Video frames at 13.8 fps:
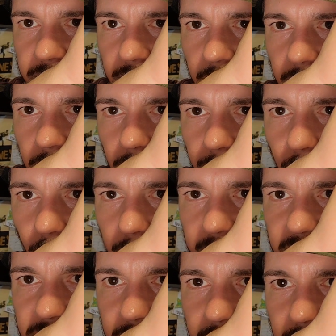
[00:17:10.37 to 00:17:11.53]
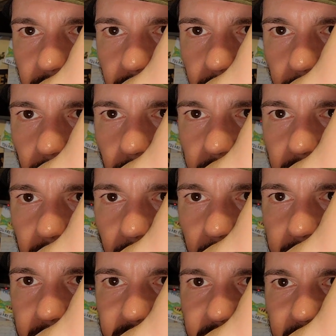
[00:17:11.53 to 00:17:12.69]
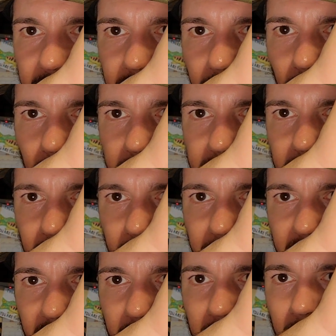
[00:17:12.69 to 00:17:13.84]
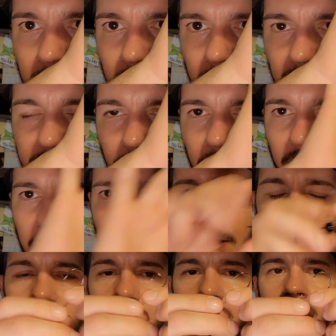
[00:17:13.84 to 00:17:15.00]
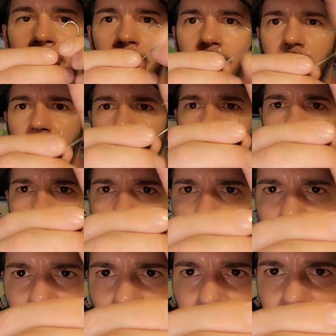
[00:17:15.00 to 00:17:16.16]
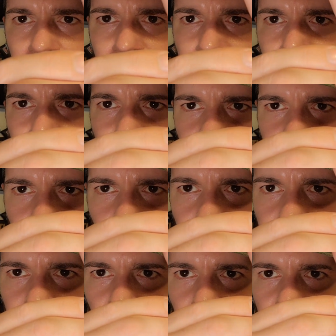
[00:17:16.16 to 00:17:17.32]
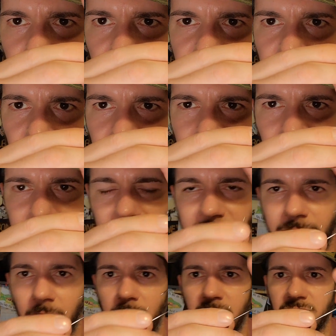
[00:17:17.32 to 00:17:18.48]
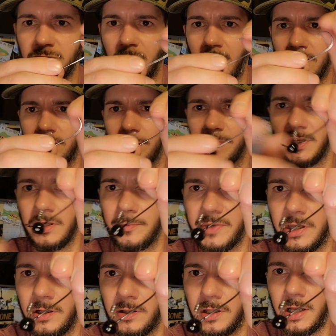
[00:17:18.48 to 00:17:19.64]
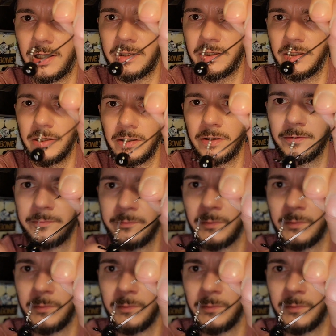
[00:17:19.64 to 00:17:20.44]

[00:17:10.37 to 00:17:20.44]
the little point, so you could really guide this thing onto your bait before you get here. And if we'll focus, I got the focus locked. Let me unlock it here.